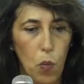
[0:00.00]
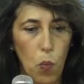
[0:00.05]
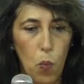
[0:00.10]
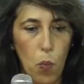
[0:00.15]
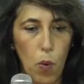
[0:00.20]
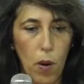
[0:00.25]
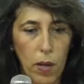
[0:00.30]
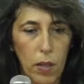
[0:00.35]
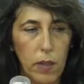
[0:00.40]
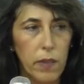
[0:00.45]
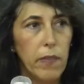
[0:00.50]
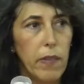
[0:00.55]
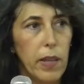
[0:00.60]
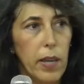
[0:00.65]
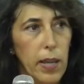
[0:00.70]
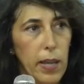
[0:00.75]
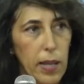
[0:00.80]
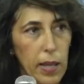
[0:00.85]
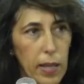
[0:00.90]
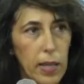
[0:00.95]
one of
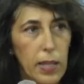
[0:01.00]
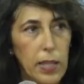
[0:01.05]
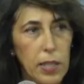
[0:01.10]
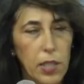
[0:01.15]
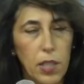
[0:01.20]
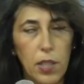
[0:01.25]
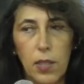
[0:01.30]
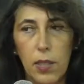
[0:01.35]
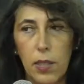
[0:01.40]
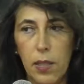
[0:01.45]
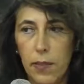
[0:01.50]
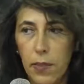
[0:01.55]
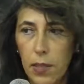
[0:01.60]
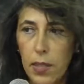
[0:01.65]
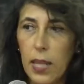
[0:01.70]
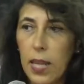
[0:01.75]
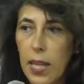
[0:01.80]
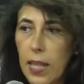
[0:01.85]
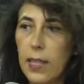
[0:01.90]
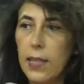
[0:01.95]
the initiatives
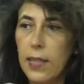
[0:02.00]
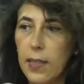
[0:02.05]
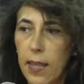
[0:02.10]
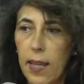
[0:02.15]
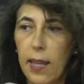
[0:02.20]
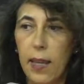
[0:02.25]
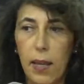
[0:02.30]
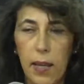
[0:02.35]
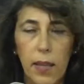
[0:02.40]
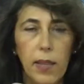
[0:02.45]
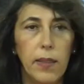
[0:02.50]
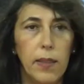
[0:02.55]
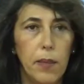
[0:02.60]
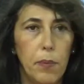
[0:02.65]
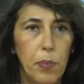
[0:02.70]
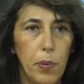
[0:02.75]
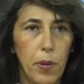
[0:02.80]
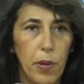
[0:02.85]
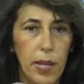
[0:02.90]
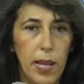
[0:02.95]
in the
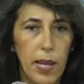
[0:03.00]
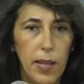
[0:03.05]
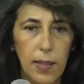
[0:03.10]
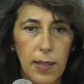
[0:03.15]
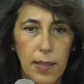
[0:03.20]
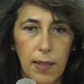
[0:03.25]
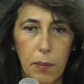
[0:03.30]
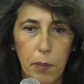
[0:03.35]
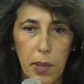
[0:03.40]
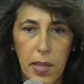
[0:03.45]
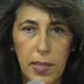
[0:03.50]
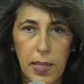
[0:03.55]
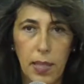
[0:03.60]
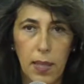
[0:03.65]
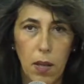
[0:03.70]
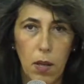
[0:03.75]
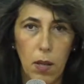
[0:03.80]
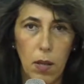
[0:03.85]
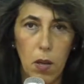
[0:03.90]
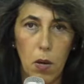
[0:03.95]
project, in the
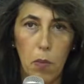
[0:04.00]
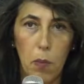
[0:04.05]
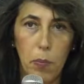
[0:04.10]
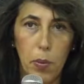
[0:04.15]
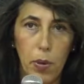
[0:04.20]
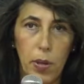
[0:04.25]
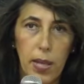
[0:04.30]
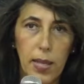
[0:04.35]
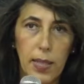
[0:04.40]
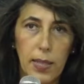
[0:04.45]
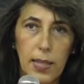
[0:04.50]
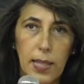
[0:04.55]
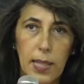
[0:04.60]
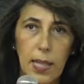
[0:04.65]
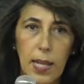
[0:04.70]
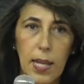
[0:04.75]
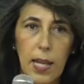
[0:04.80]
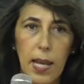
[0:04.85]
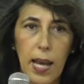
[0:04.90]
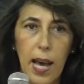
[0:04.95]
basic income project,
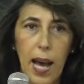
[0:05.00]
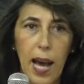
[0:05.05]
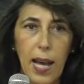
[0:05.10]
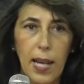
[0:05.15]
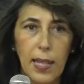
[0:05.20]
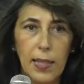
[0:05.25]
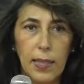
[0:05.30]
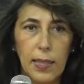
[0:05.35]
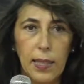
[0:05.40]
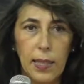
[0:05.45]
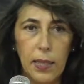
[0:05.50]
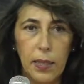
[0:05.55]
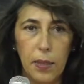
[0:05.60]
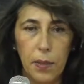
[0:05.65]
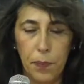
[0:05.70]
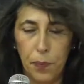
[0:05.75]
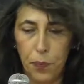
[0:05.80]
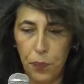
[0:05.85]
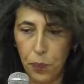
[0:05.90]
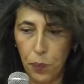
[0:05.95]
and
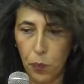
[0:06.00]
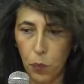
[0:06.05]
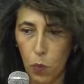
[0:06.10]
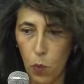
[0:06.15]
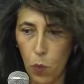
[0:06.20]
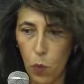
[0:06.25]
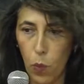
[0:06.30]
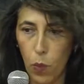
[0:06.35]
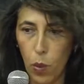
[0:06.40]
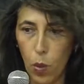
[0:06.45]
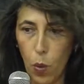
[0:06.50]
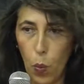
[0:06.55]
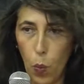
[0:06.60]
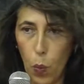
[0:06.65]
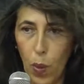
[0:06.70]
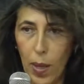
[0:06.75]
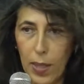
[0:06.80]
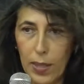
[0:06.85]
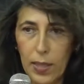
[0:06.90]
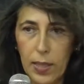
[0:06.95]

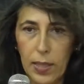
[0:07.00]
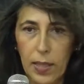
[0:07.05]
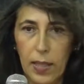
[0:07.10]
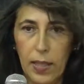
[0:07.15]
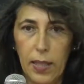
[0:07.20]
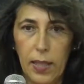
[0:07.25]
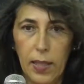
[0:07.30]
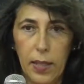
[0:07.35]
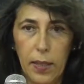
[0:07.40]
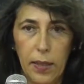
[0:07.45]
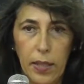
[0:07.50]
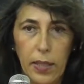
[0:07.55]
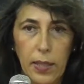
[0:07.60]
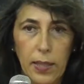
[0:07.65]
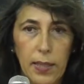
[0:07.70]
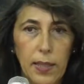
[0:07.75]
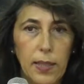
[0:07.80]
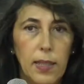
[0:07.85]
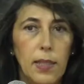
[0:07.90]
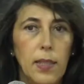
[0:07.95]
what the
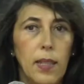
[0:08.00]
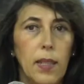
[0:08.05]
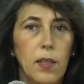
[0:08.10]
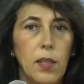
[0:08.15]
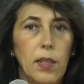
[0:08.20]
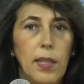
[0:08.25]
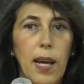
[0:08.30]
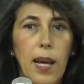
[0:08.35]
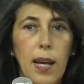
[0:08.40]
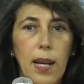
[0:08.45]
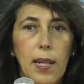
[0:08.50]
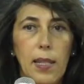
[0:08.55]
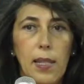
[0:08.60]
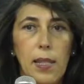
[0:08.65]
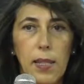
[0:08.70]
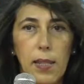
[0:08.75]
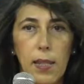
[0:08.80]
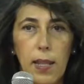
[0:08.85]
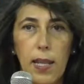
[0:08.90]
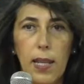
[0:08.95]
citizen
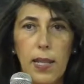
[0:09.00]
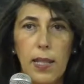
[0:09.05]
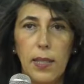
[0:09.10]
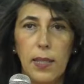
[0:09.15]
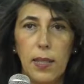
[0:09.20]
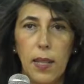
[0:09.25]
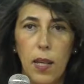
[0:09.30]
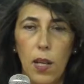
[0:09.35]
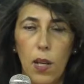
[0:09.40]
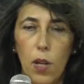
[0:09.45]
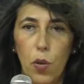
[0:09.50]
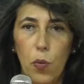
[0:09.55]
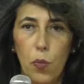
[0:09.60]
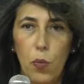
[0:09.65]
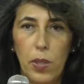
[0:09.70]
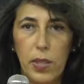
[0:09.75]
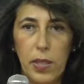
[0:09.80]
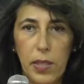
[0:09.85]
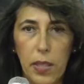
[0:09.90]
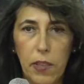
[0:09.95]
does is
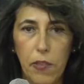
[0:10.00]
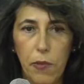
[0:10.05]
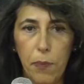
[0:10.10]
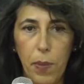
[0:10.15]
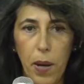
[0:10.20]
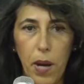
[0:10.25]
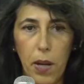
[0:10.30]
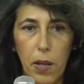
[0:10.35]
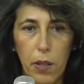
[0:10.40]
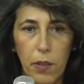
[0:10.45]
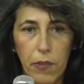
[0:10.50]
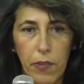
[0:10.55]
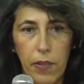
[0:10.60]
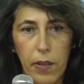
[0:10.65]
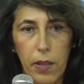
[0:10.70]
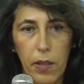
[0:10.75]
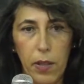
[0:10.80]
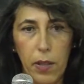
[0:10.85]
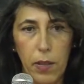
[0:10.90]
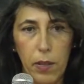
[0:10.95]
receive part of
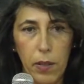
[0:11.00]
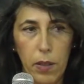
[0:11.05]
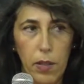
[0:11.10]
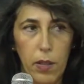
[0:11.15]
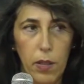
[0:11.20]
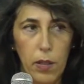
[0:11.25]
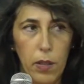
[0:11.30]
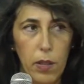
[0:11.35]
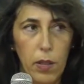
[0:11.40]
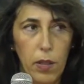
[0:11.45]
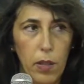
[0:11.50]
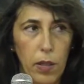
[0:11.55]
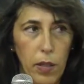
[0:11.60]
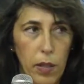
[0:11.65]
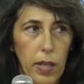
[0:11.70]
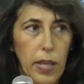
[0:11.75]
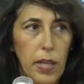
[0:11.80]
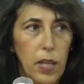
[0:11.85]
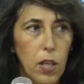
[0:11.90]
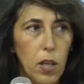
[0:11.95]
the
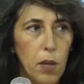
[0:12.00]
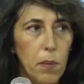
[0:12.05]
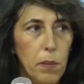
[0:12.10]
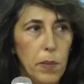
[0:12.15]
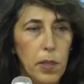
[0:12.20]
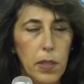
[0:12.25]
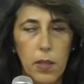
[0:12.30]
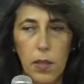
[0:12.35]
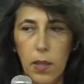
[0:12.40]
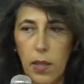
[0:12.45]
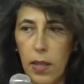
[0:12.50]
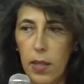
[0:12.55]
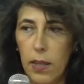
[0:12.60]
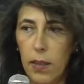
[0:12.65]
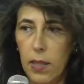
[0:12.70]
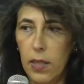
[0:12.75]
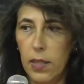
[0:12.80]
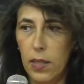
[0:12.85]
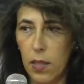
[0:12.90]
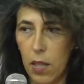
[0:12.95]
income
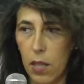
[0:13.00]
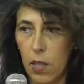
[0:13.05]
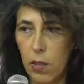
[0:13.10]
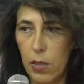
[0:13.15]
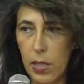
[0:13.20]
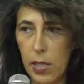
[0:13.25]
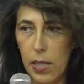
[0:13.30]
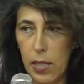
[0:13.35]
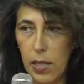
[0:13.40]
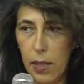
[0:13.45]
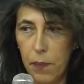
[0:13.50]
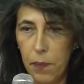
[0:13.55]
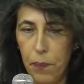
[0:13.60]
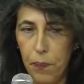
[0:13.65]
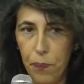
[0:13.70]
in this currency.